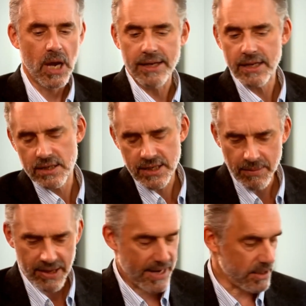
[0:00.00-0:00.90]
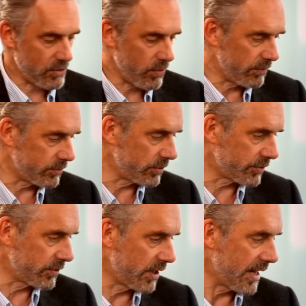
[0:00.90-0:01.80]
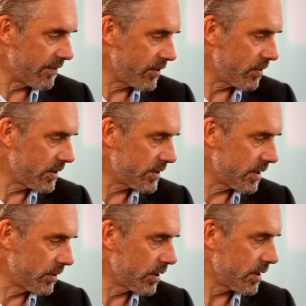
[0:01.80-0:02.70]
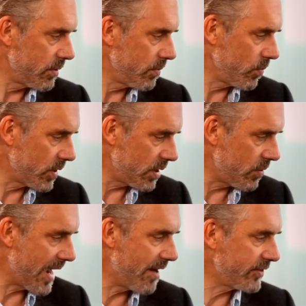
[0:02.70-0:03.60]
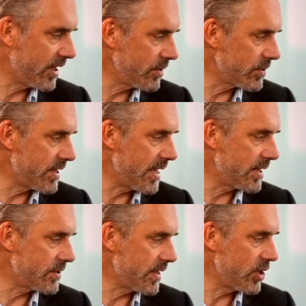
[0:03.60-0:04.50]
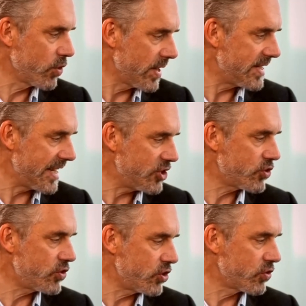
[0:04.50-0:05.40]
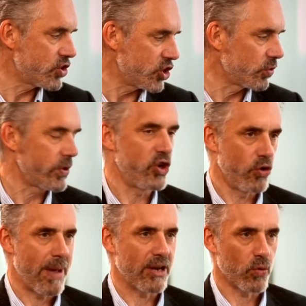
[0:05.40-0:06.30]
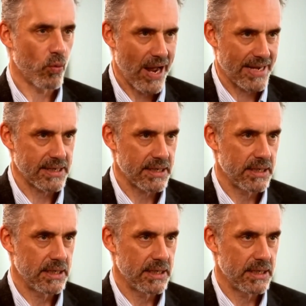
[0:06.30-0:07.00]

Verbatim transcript: I did some of that in 12 Rules for Life. You know, I said, look, what you have to understand is that you're a danger to your children no matter what,